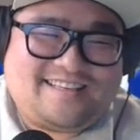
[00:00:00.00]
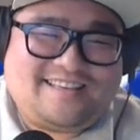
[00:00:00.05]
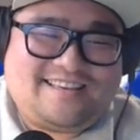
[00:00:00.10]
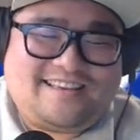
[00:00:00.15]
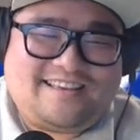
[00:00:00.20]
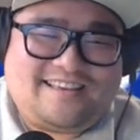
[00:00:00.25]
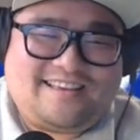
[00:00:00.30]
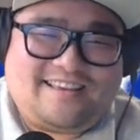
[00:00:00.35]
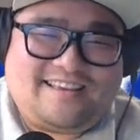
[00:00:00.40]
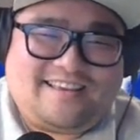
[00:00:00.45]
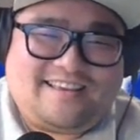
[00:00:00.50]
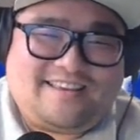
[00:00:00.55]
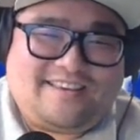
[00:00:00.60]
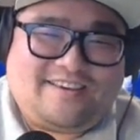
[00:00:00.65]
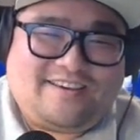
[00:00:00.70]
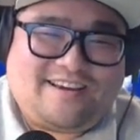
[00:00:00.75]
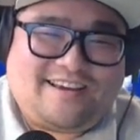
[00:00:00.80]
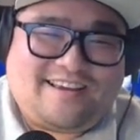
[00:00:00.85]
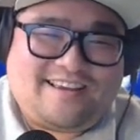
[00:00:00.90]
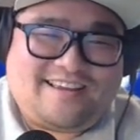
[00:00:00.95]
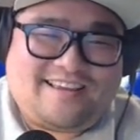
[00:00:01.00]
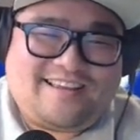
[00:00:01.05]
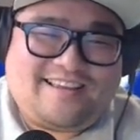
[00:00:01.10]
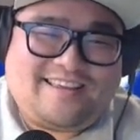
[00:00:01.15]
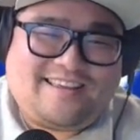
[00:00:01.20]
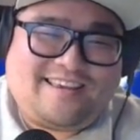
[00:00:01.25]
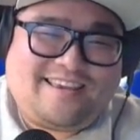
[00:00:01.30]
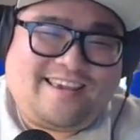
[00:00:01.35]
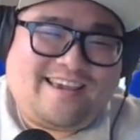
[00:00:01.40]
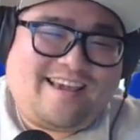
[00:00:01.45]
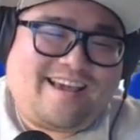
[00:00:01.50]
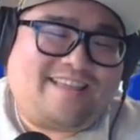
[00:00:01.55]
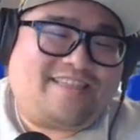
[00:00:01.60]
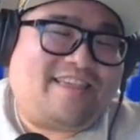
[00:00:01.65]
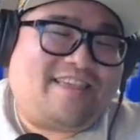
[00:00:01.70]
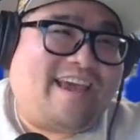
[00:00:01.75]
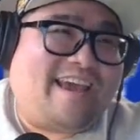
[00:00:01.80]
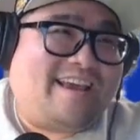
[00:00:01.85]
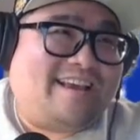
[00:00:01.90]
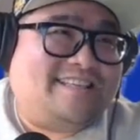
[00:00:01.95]
got yeah,
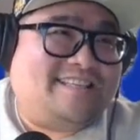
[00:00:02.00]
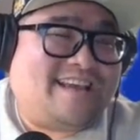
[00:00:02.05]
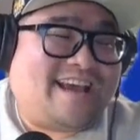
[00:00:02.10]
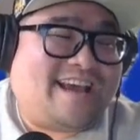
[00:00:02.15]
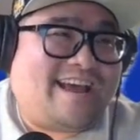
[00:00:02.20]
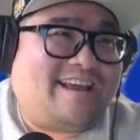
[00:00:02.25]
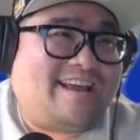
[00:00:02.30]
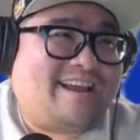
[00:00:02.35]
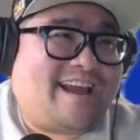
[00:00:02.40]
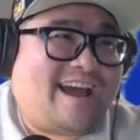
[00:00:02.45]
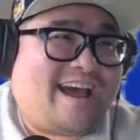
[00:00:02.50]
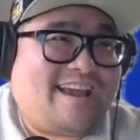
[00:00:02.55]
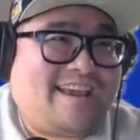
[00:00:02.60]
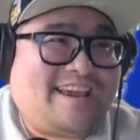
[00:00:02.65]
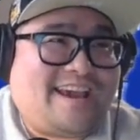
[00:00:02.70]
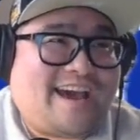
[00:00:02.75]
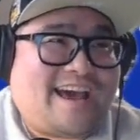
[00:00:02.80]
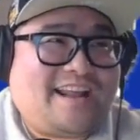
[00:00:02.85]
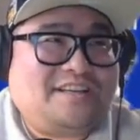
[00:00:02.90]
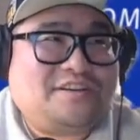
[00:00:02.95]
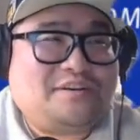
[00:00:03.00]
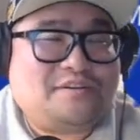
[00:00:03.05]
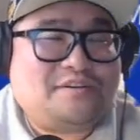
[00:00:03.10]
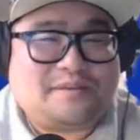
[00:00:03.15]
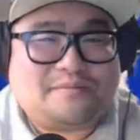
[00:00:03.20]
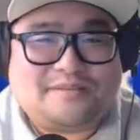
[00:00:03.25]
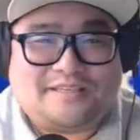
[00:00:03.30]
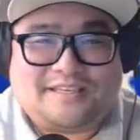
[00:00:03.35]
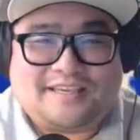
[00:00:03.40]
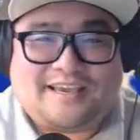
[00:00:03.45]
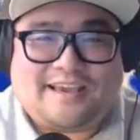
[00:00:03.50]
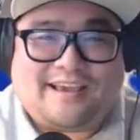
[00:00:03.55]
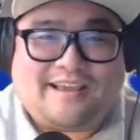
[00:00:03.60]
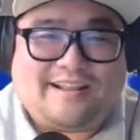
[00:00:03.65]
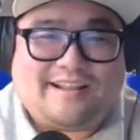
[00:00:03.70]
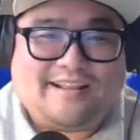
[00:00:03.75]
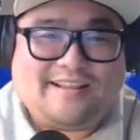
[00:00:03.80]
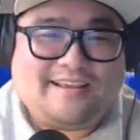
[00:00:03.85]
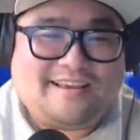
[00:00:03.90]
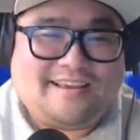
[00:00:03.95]
thanks. Yeah, you gotta show some skin,